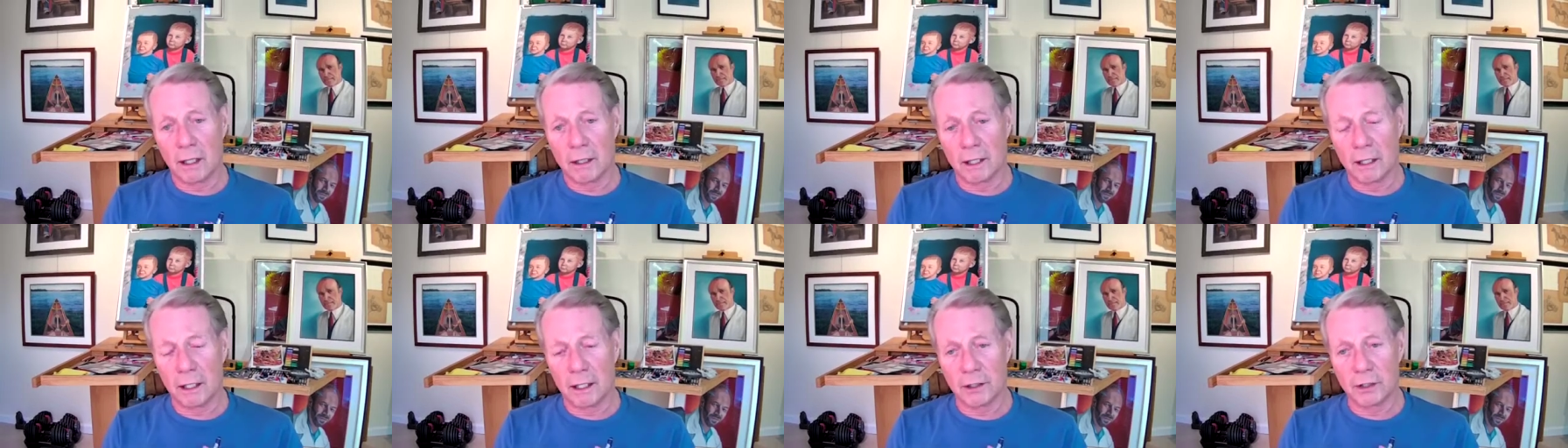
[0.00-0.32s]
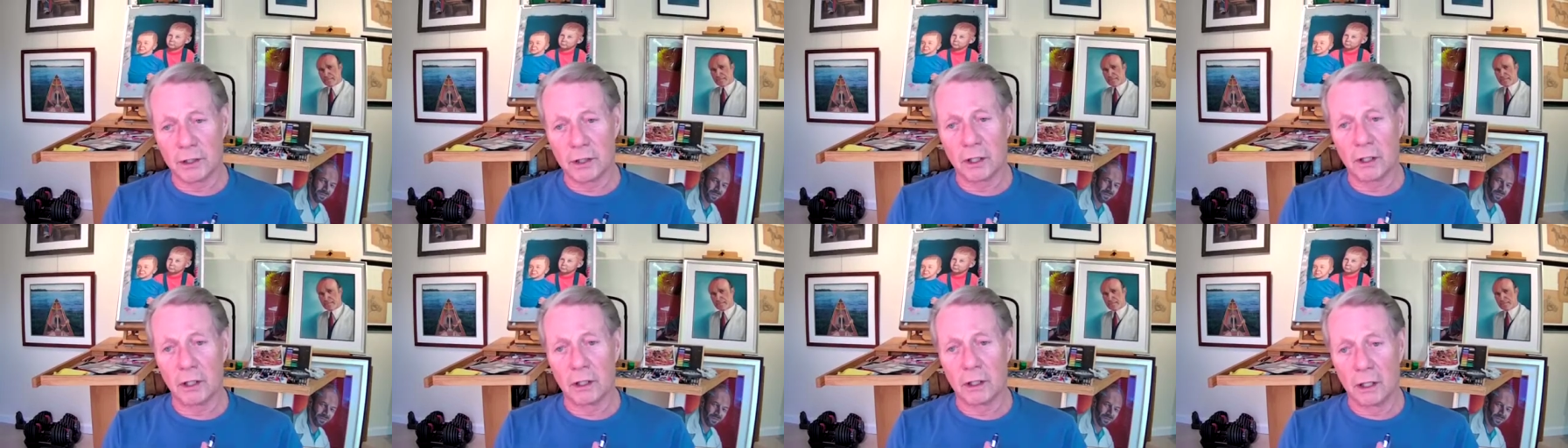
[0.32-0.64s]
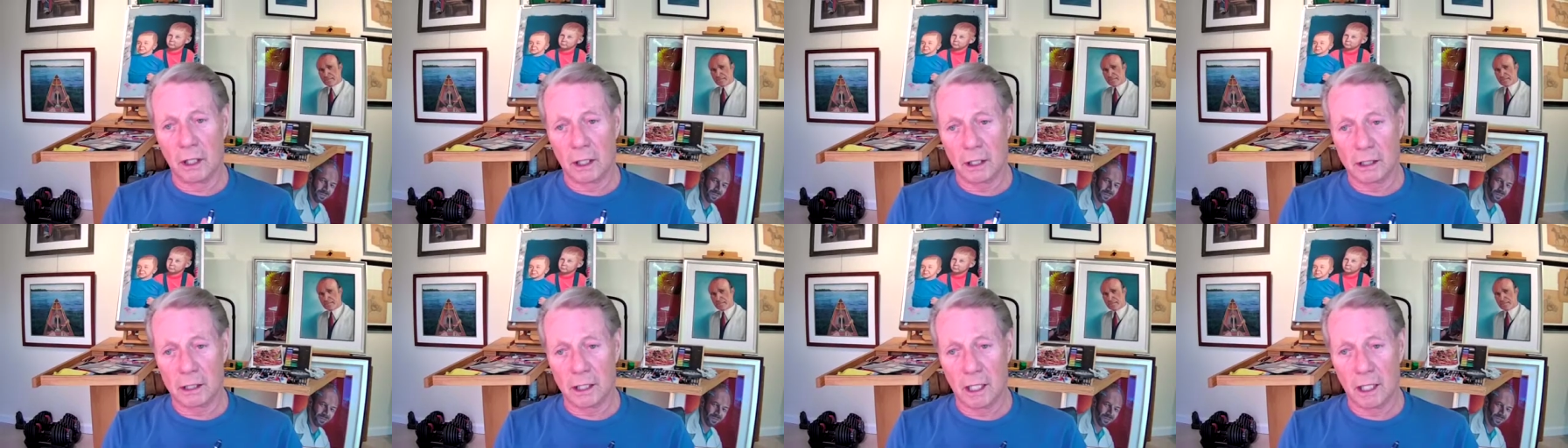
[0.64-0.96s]
and it took a
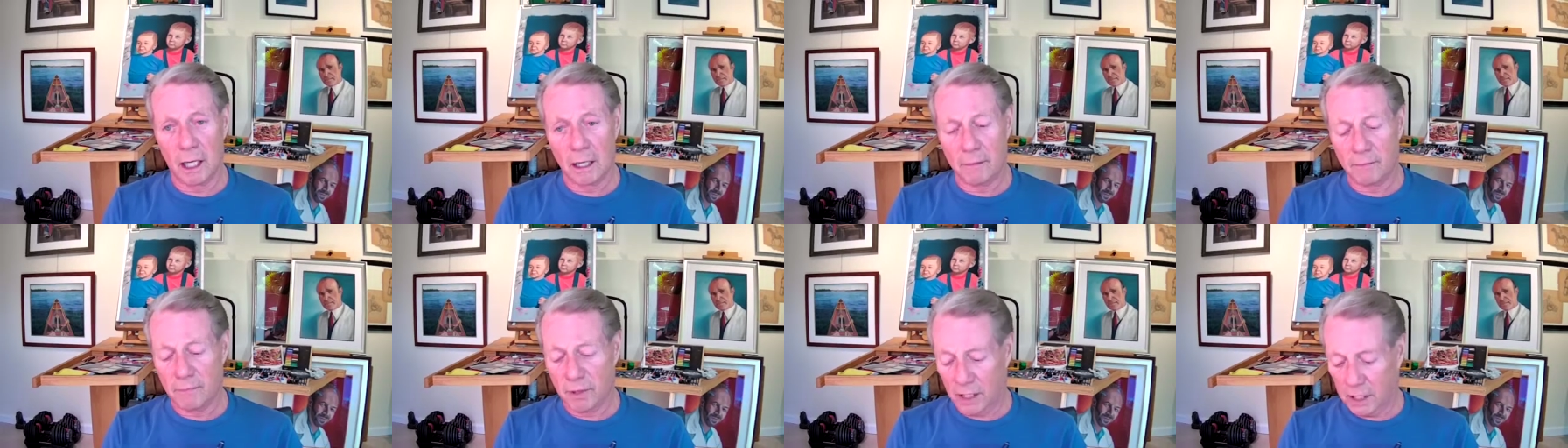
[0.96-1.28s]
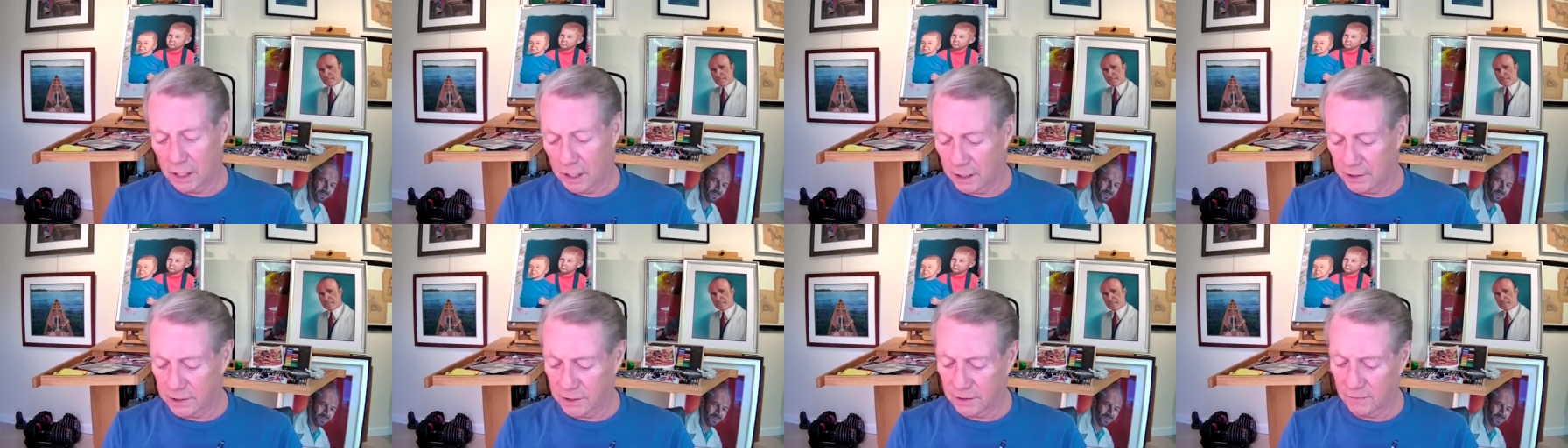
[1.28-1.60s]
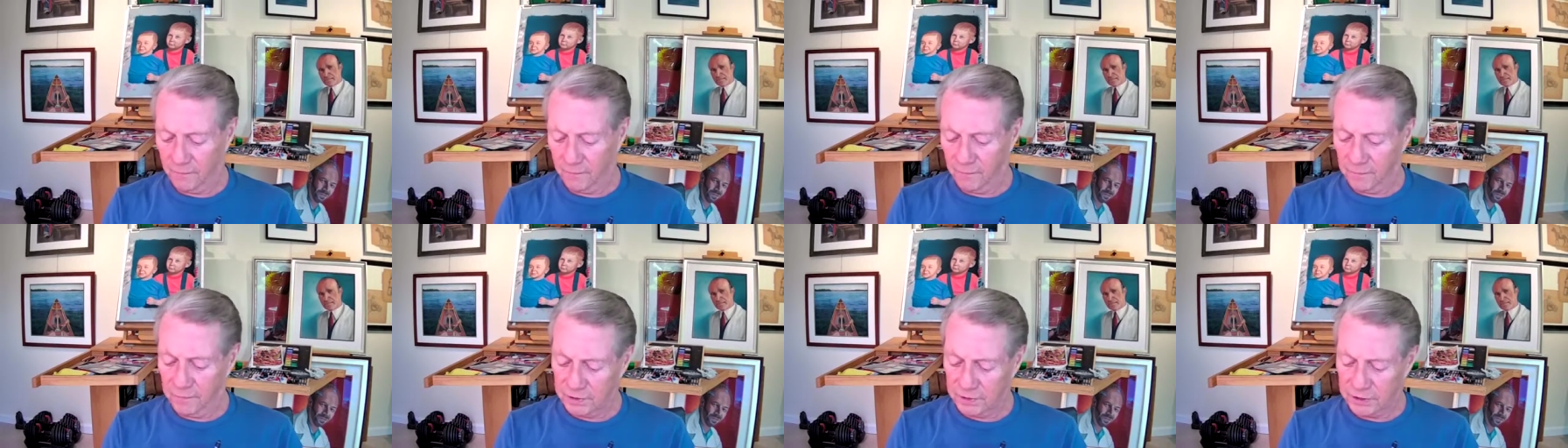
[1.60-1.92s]
long time because of
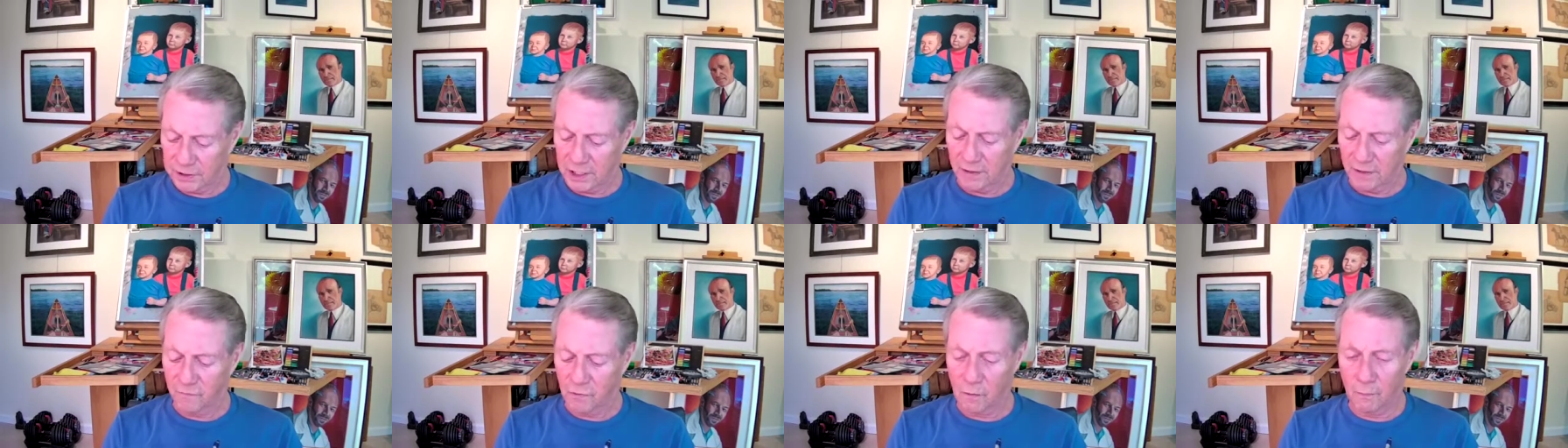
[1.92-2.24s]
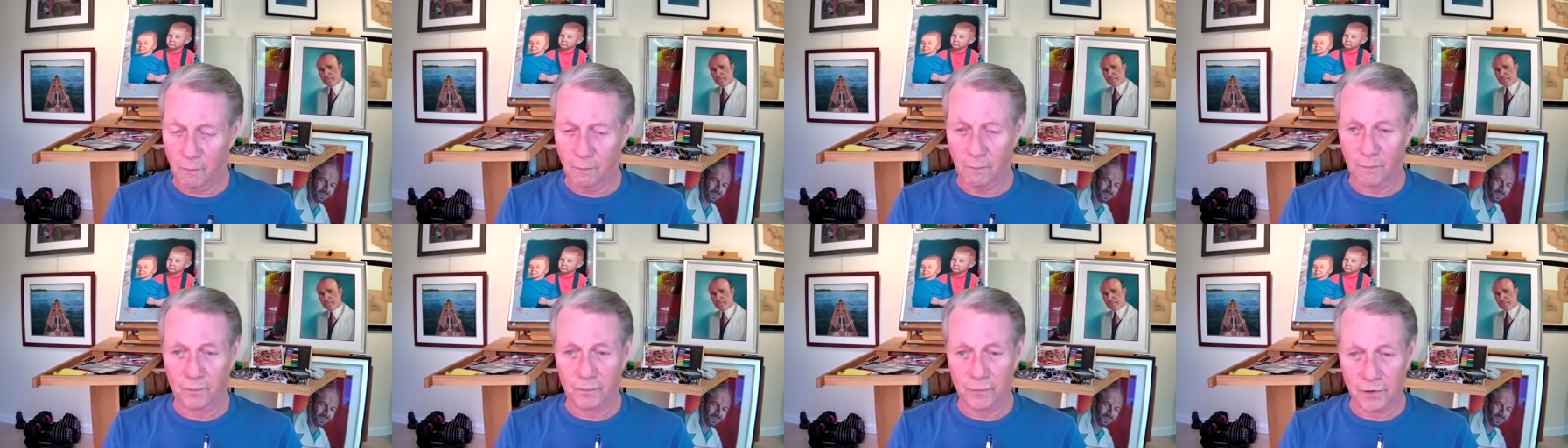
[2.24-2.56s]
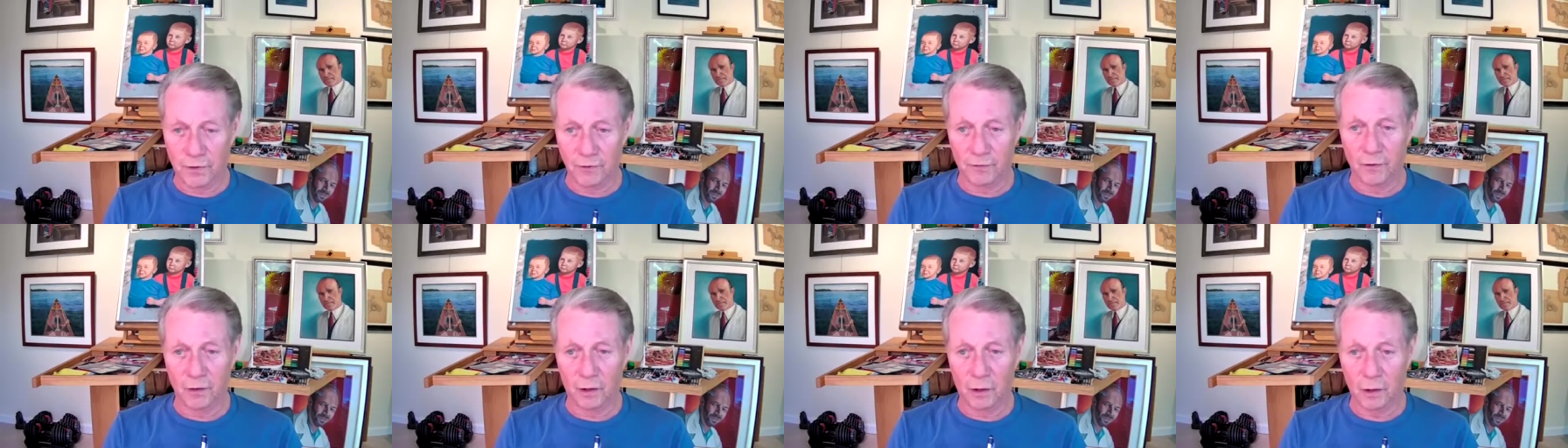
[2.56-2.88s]
several
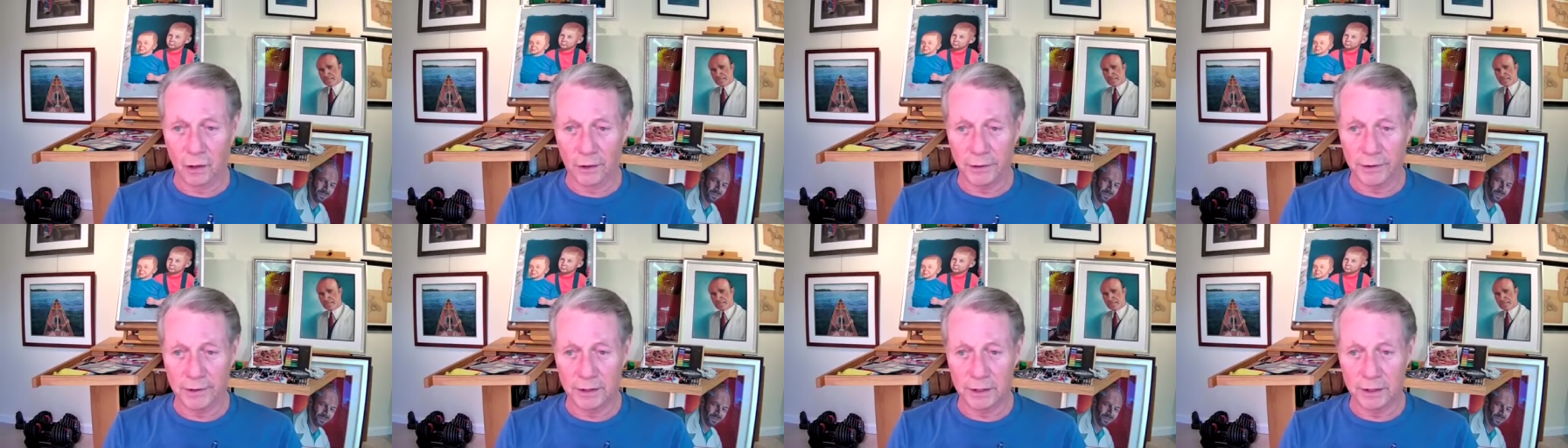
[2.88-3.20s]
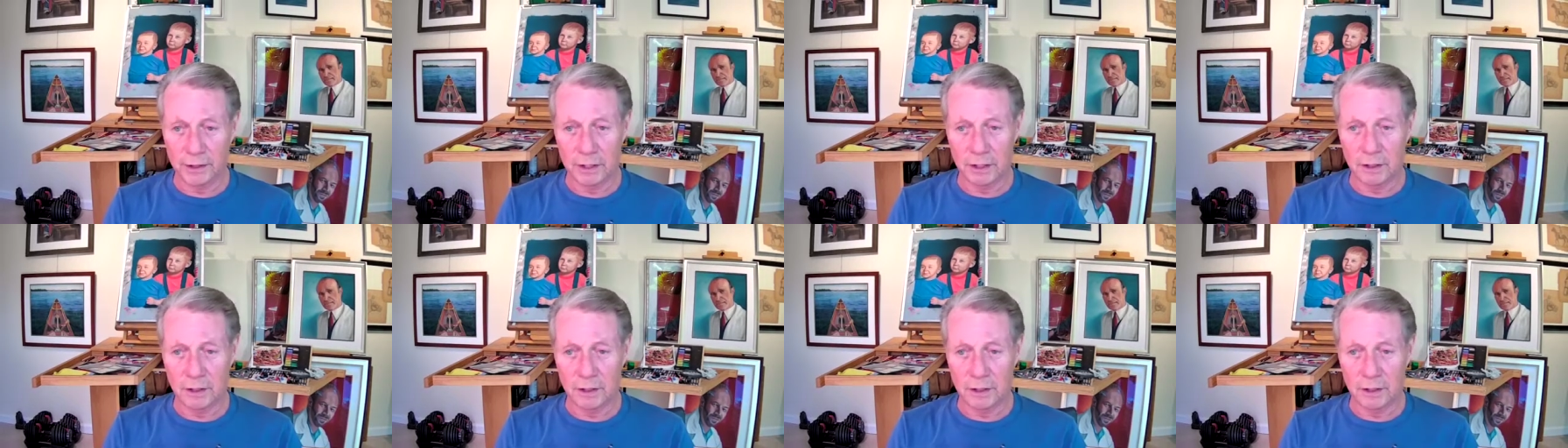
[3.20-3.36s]
difficulties.